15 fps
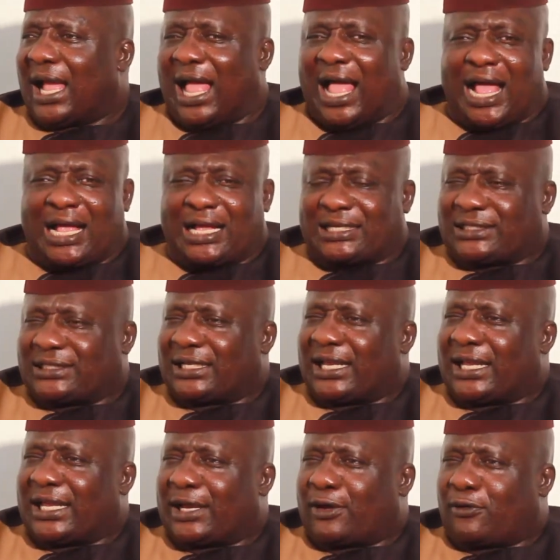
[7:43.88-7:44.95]
as
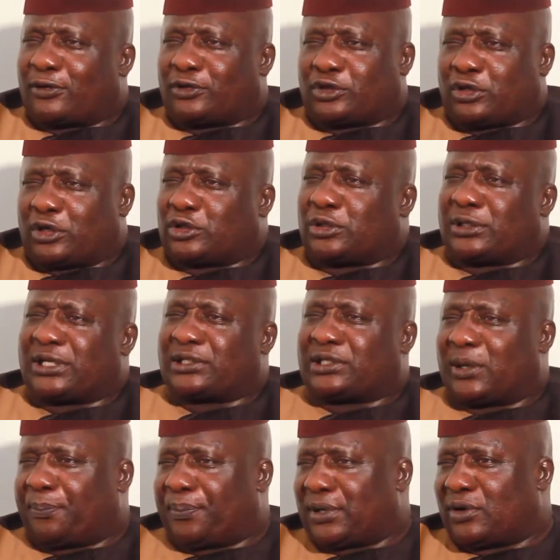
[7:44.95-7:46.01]
a construction
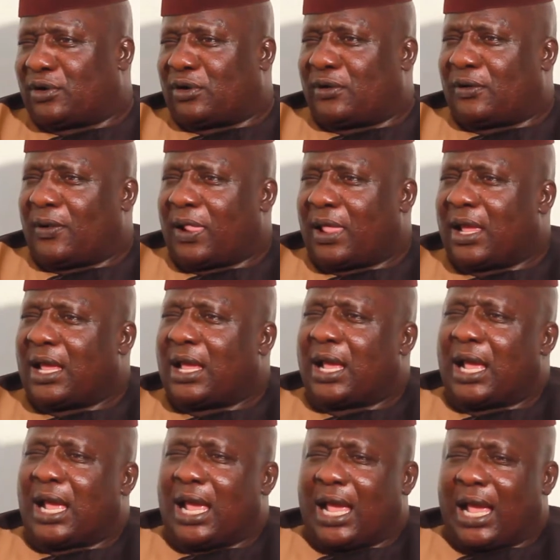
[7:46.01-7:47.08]
entrepreneur,
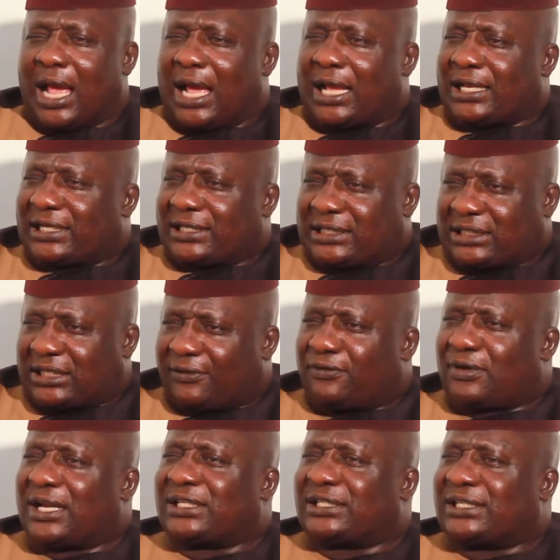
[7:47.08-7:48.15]
a
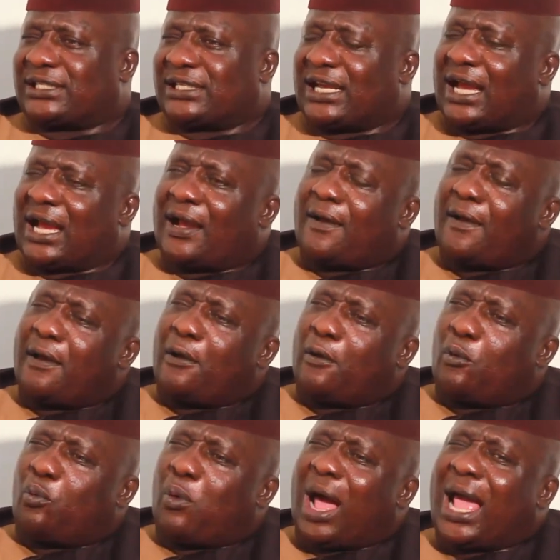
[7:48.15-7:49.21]
civil engineer,
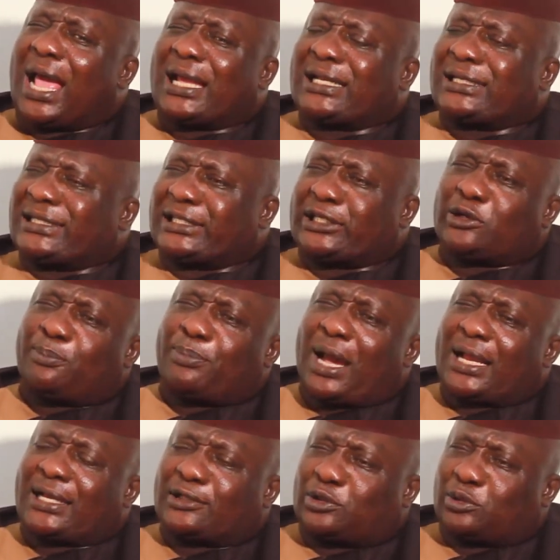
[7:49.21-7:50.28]
why did you
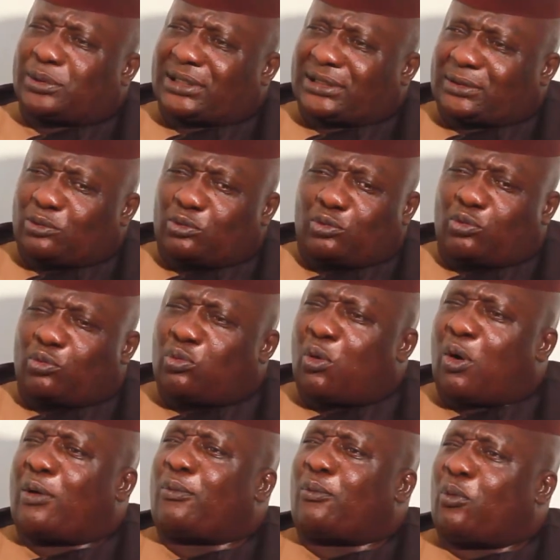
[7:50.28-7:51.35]
buy into it?
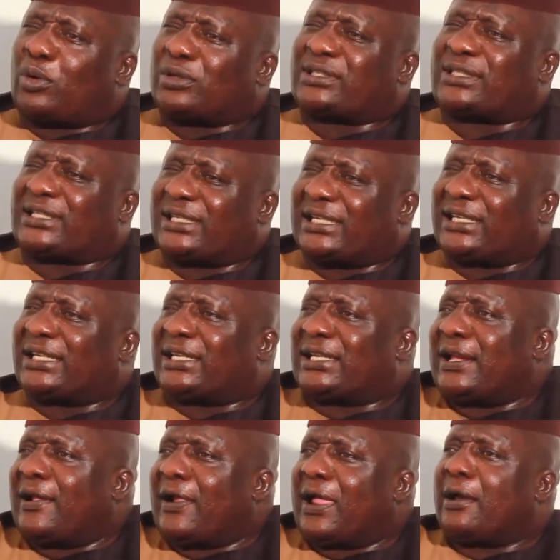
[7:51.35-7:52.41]
What was the
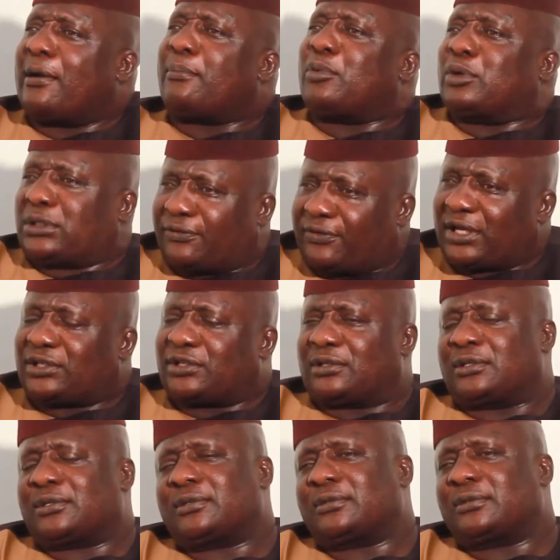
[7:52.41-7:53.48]
motivation?